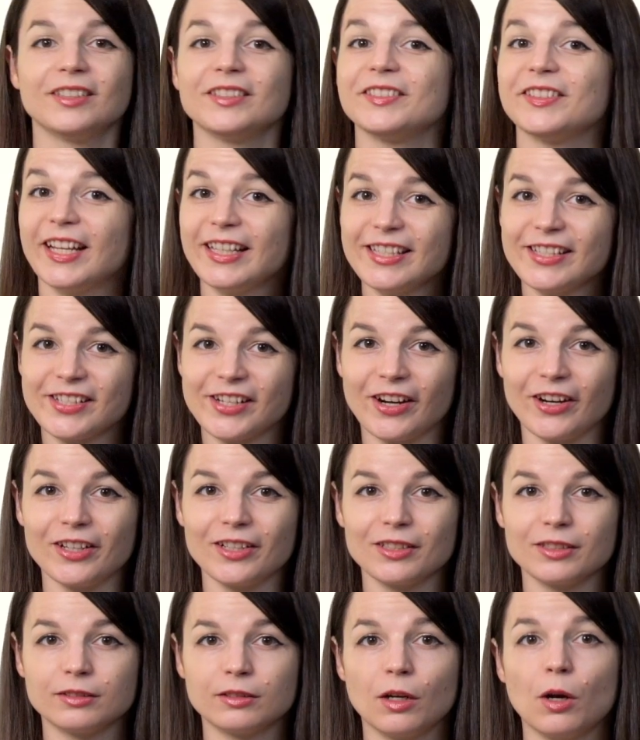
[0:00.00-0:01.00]
Let's start.
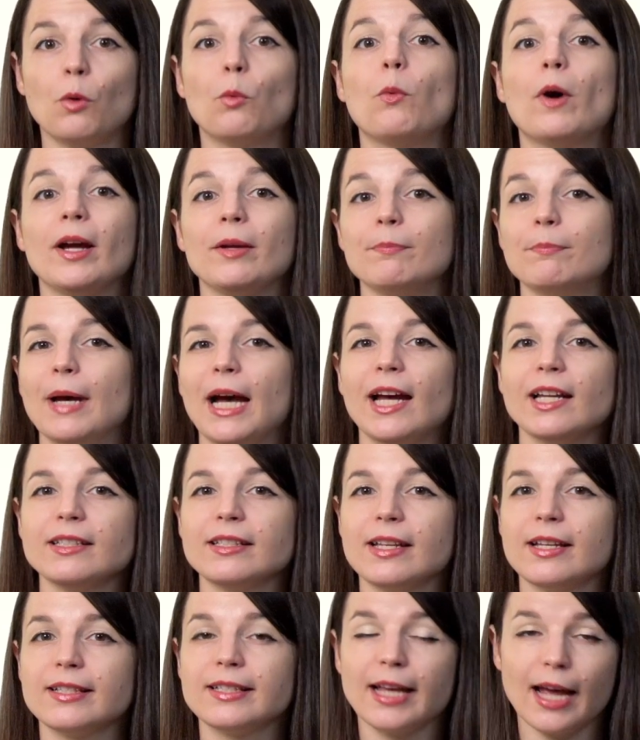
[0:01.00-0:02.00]
Why bad
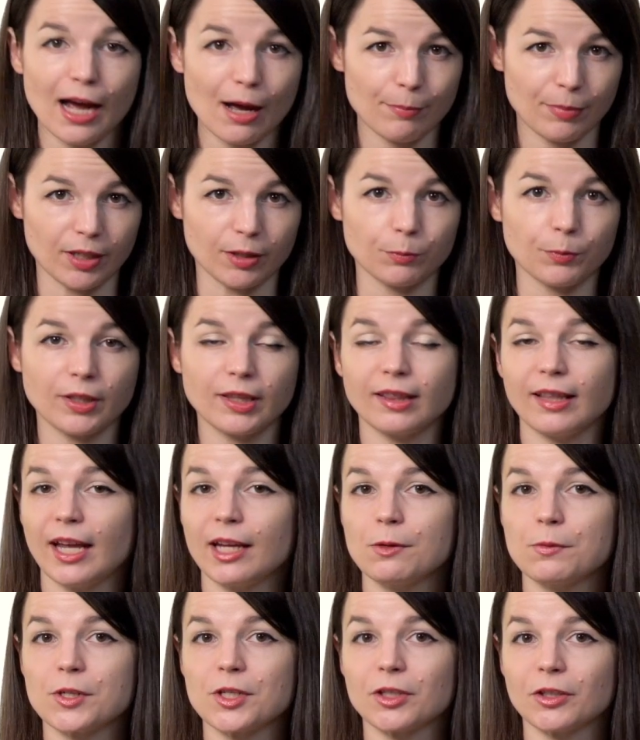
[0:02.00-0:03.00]
days happen with
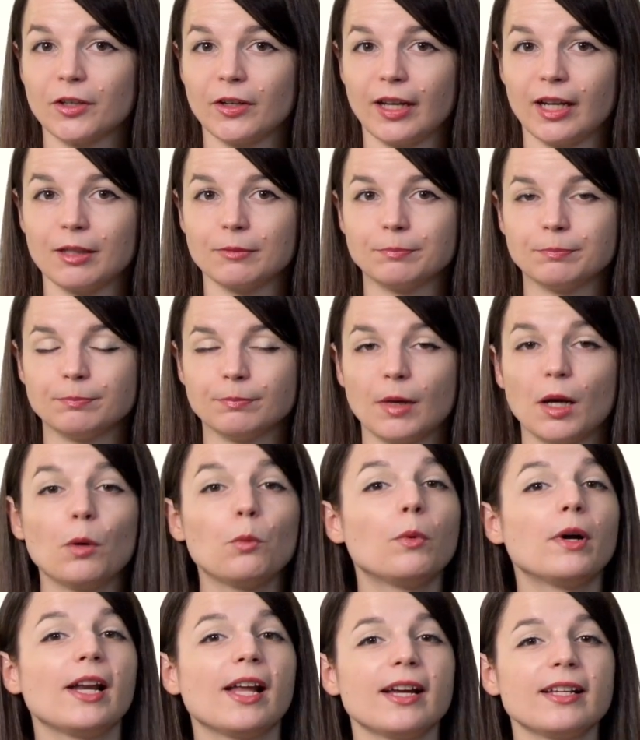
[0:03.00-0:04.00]
language learning.
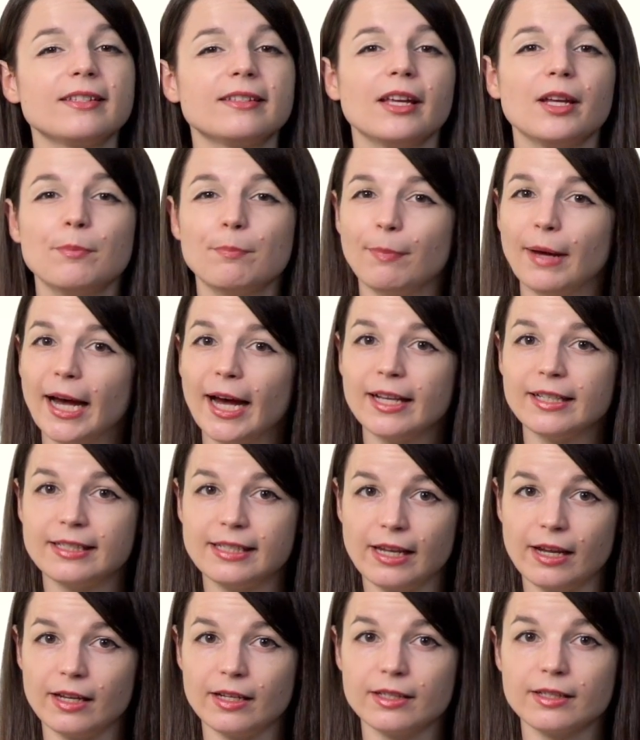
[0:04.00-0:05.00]
When I say bad
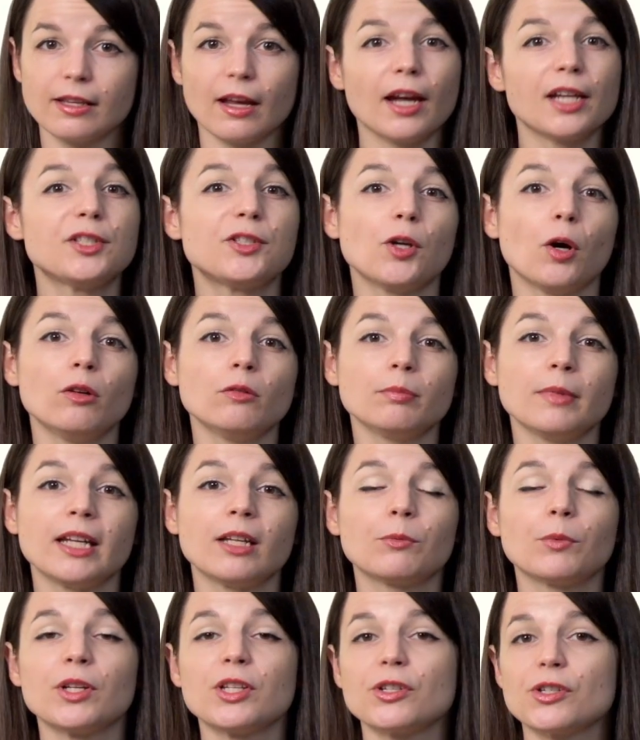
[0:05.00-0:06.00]
days, I don't
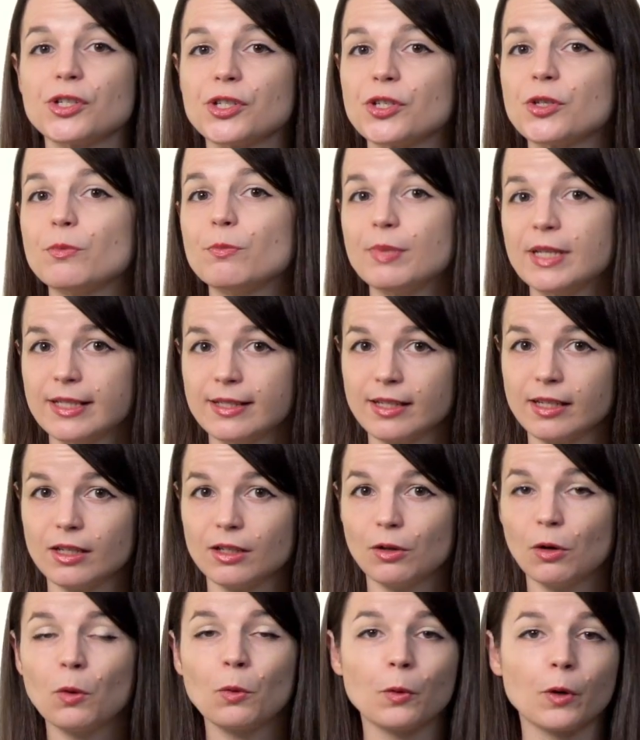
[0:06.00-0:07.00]
mean when you're too
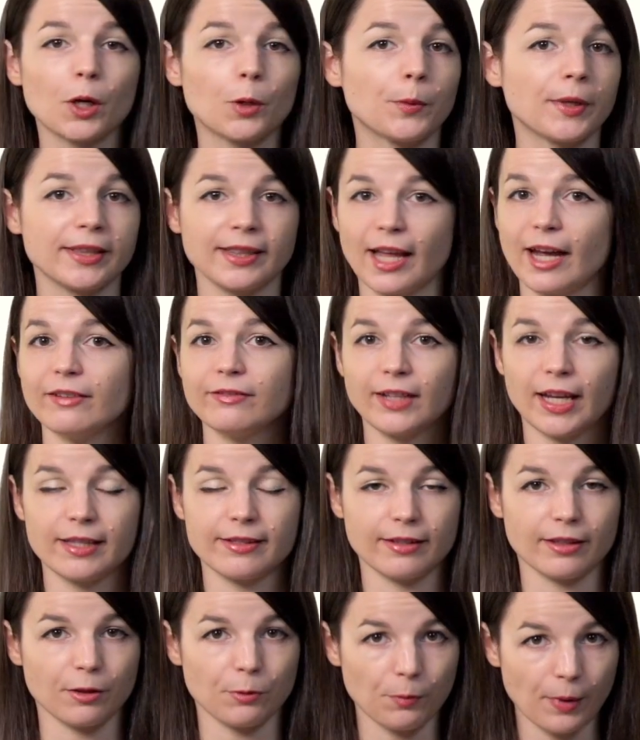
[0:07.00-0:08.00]
busy or when life
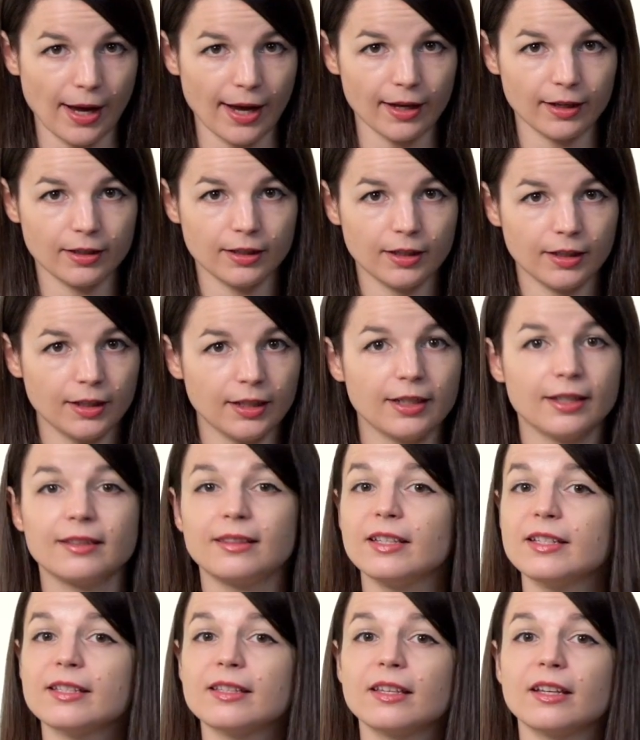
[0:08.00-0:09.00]
gets in the way.
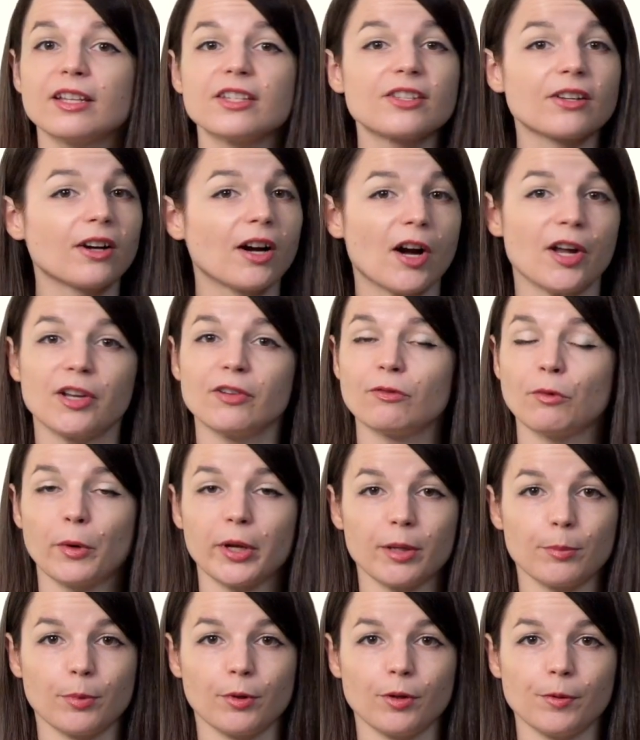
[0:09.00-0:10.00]
These things are
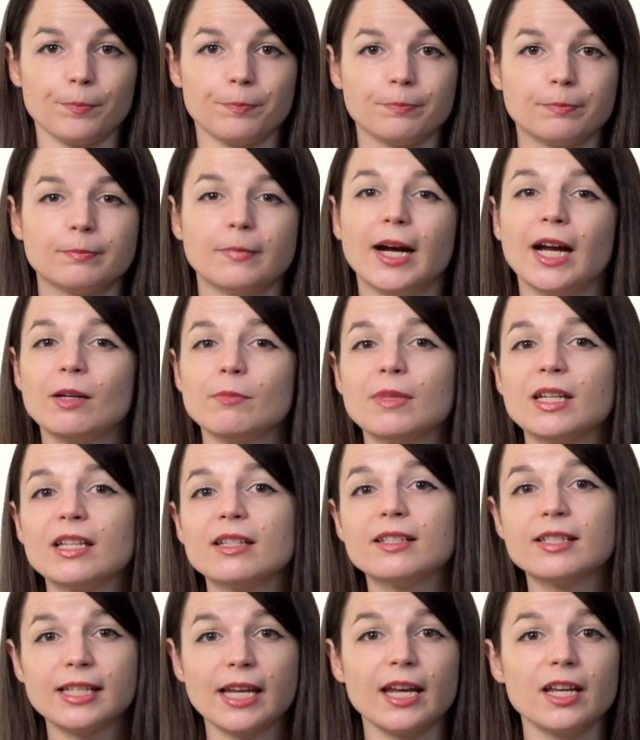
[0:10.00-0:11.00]
unavoidable. I
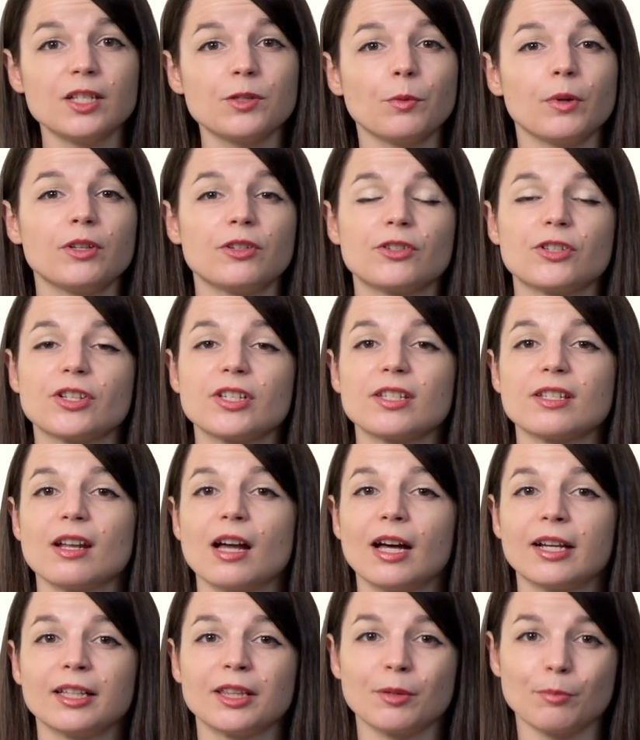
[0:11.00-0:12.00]
mean days when you're just
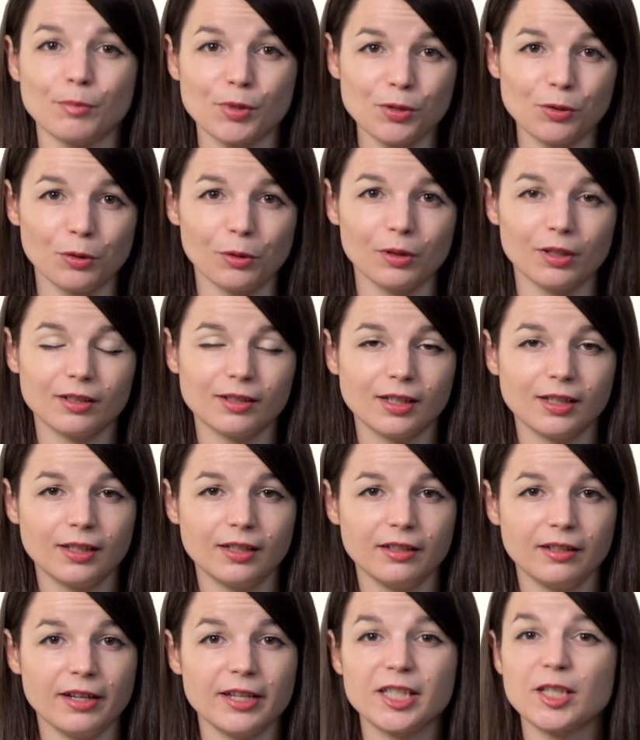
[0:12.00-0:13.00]
not in the mood.
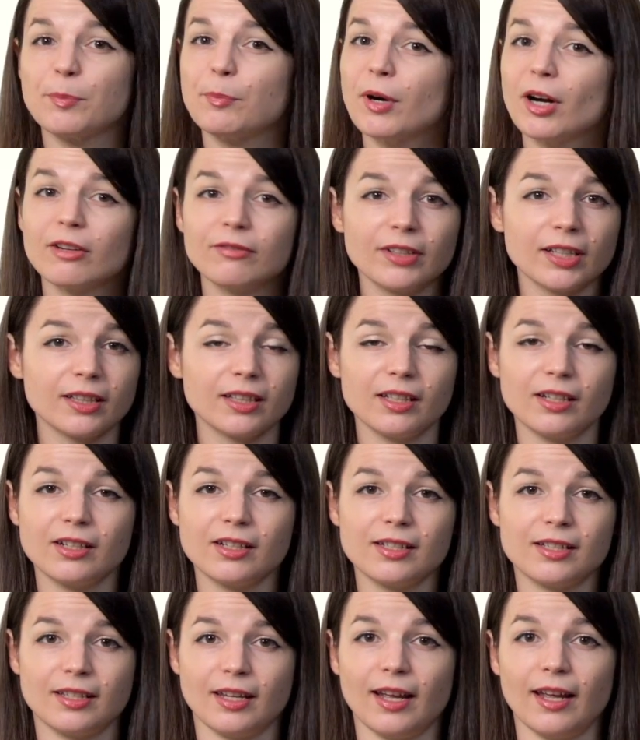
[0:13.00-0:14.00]
It's a perfectly
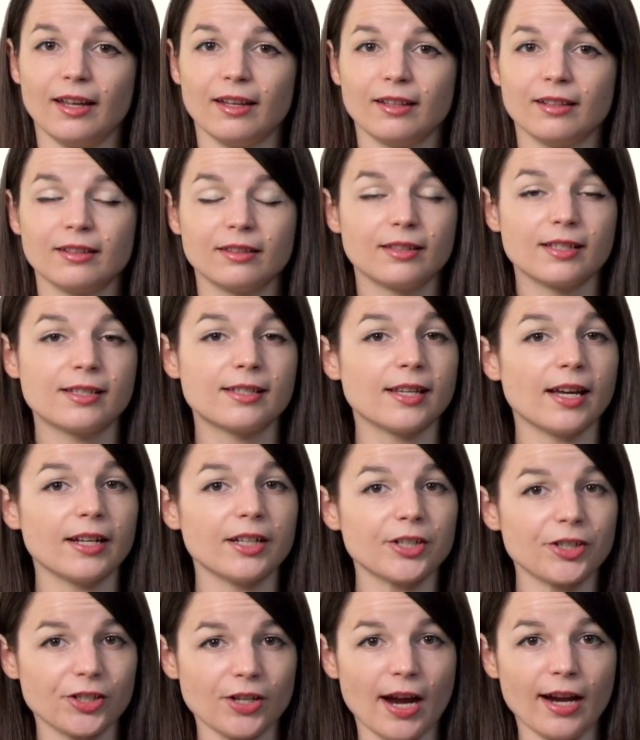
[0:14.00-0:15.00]
good day. The sun
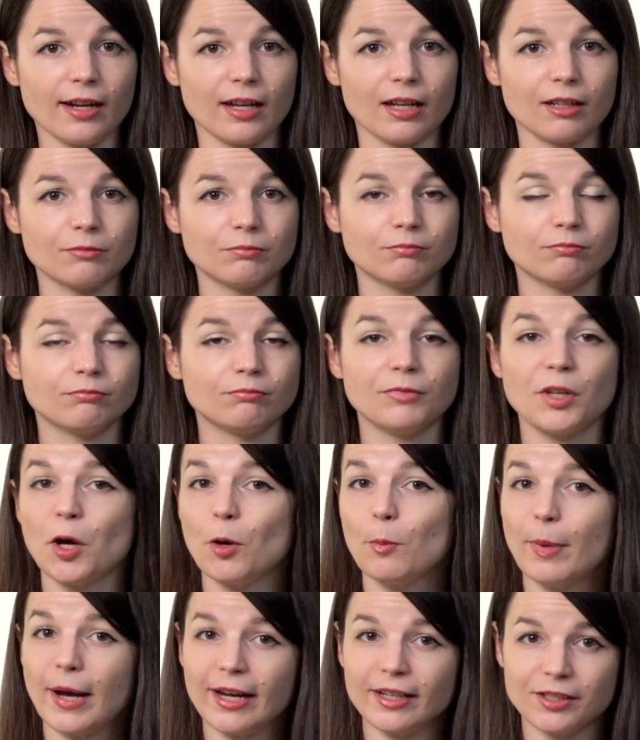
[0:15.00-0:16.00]
is shining. No
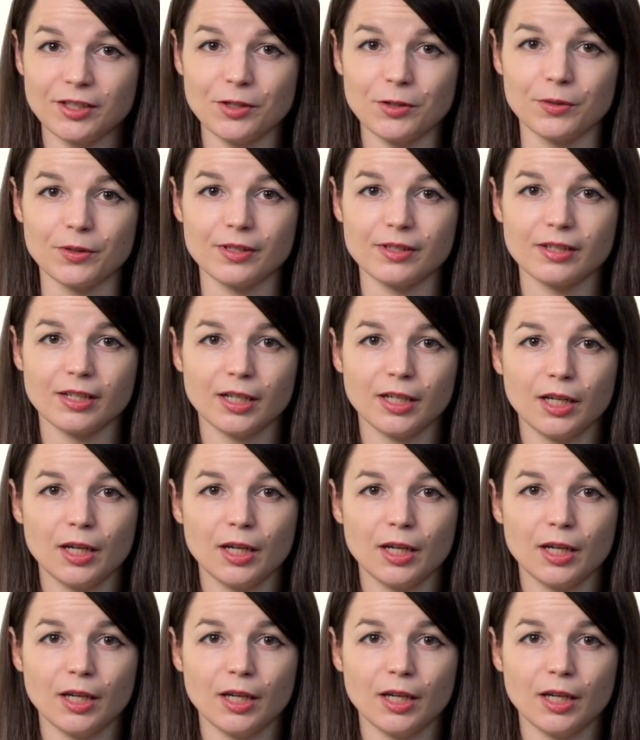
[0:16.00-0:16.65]
bad news.